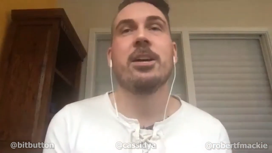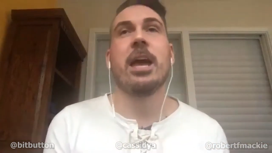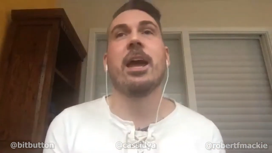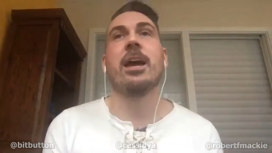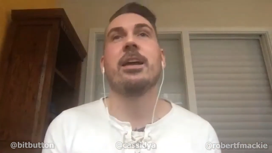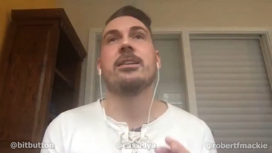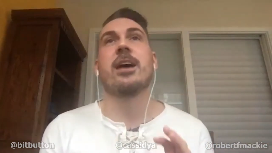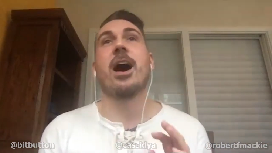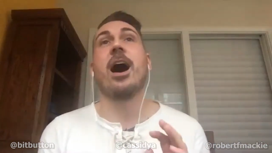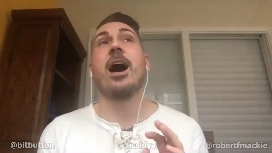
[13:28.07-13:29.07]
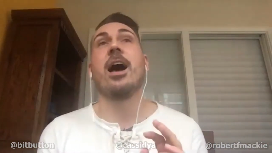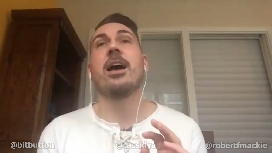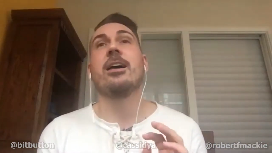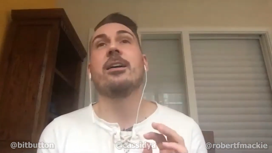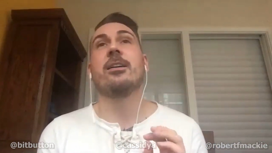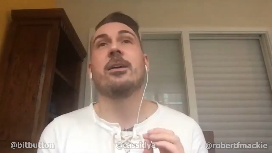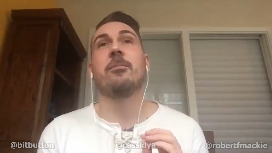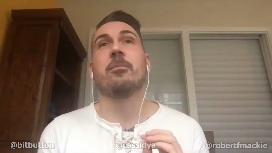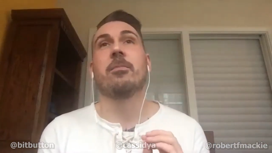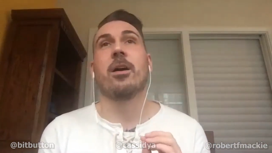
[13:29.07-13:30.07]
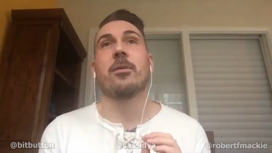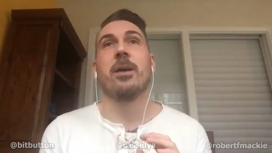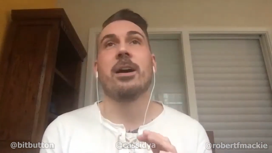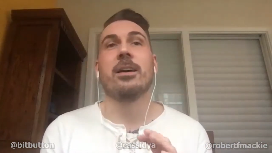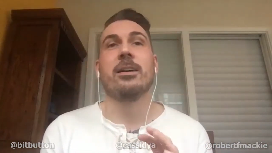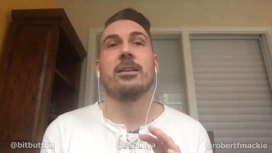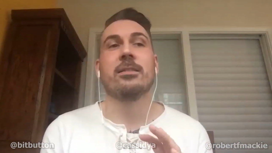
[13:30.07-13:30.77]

and i in part of my